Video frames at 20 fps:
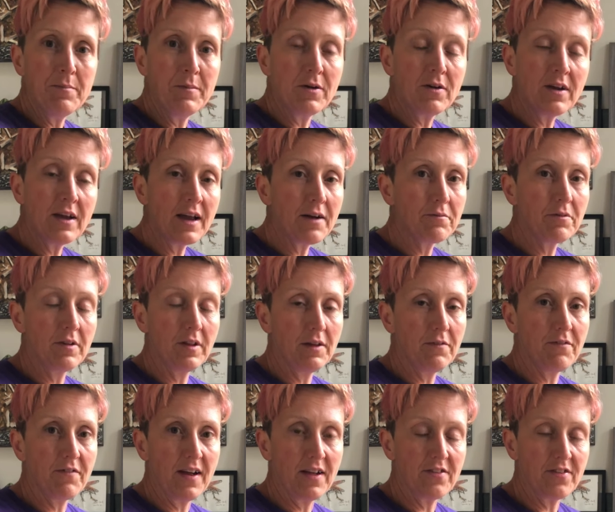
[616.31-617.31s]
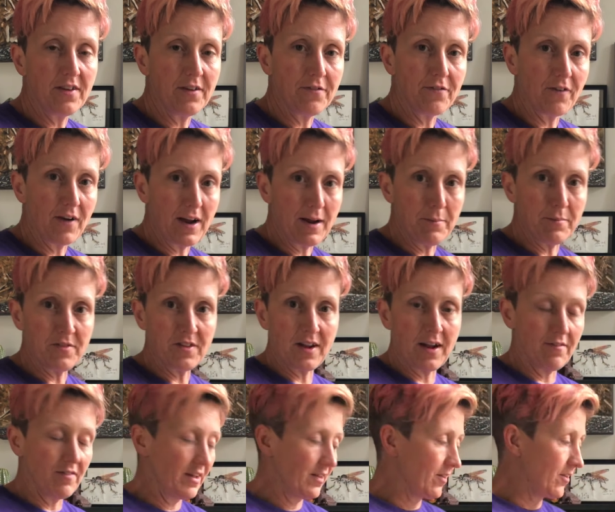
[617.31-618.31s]
You can get really fancy frames that
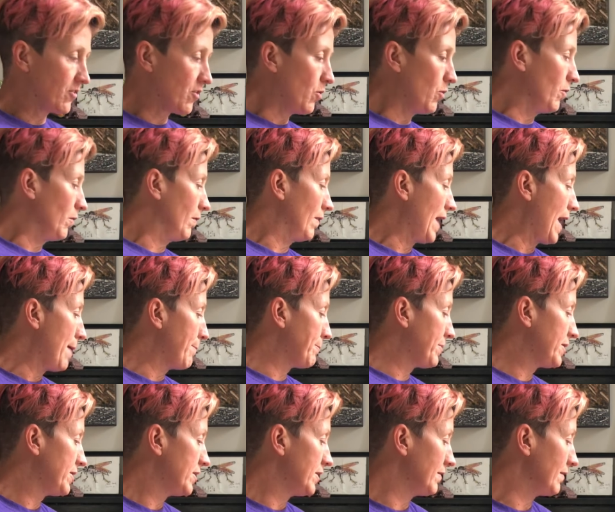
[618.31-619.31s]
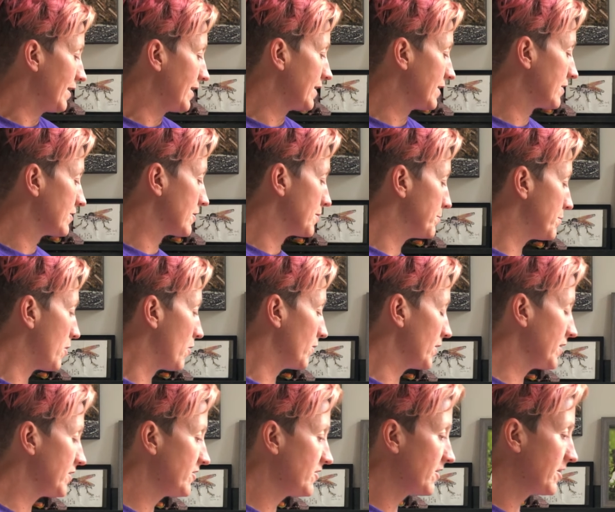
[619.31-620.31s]
have like this whole lap like
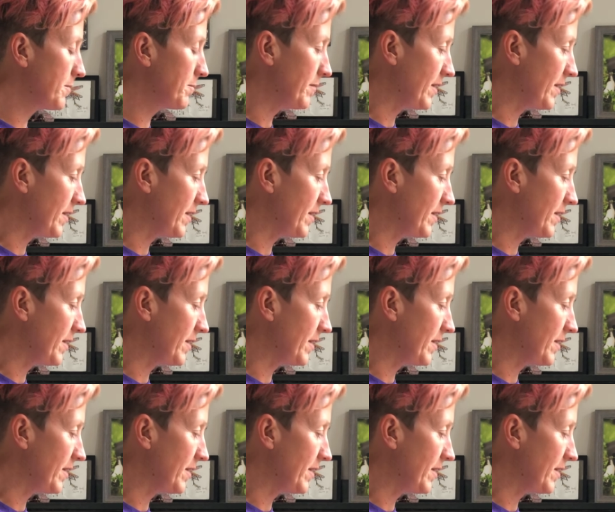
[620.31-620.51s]
component to them,